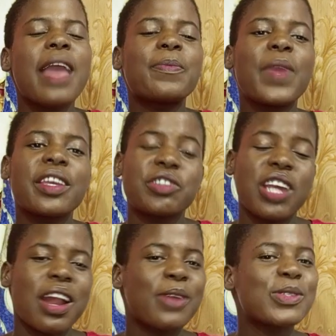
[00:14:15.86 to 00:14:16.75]
a big
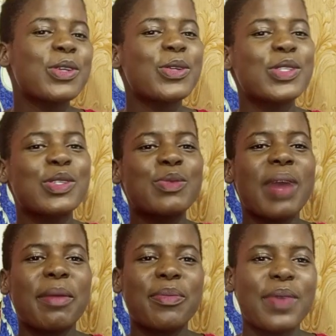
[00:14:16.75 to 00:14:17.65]
shout goes to
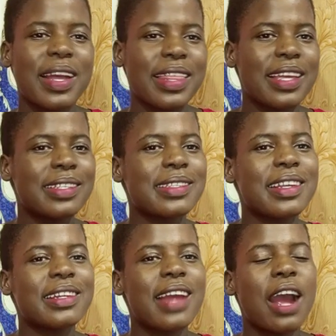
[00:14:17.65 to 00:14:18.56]
my brothers
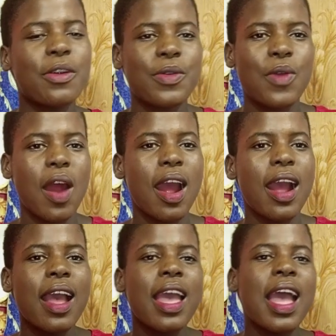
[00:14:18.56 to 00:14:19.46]
in
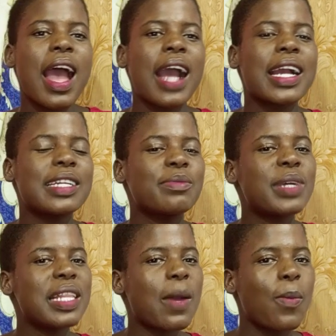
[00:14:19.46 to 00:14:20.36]
Accra,
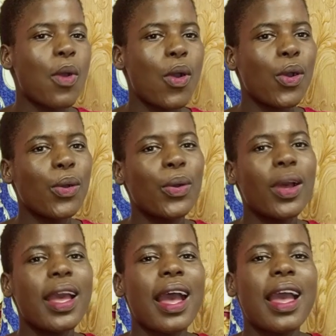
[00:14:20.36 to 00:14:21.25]
Haganibela Paul,
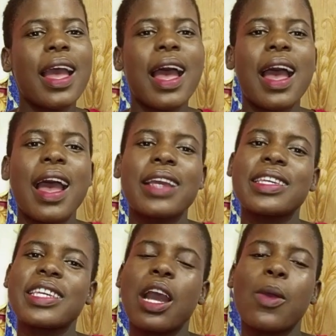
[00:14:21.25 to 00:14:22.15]

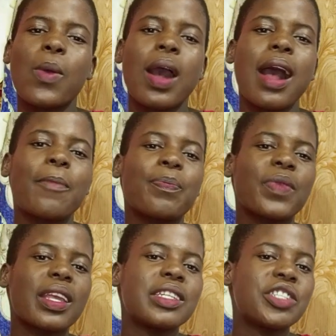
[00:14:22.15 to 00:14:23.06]
Yao
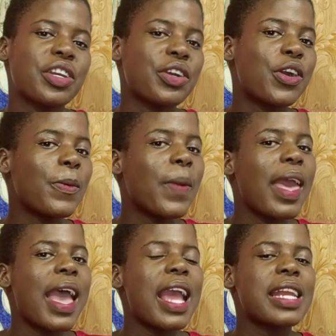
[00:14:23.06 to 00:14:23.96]
Jacob,
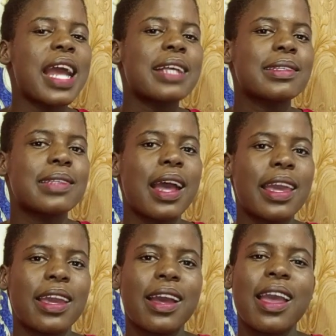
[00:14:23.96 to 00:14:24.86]
and
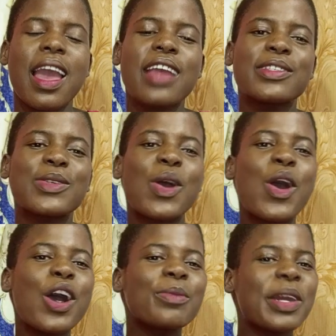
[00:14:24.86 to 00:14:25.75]
Azaya. And to
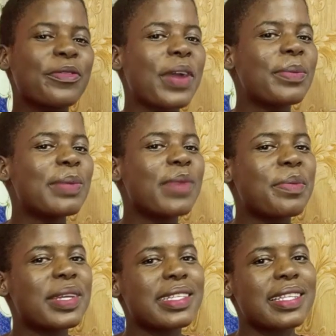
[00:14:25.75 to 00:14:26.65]
all my family
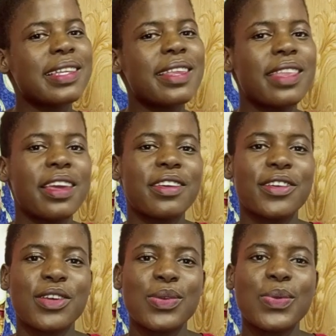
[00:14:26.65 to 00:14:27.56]
members, I say
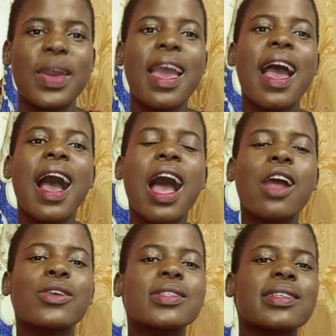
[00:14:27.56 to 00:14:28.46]
thank you.
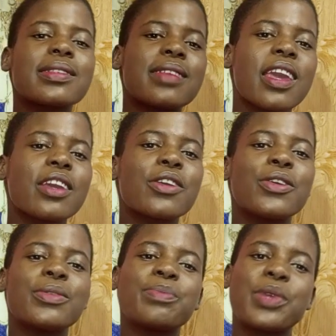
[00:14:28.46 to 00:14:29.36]
I also say
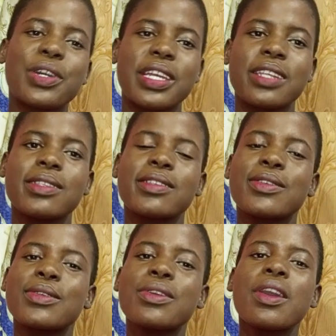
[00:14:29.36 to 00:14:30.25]
good morning
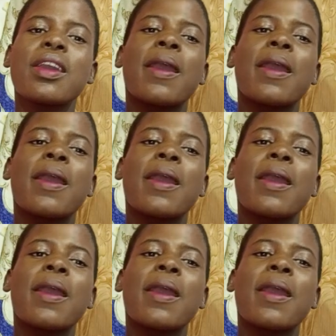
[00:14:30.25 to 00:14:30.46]
to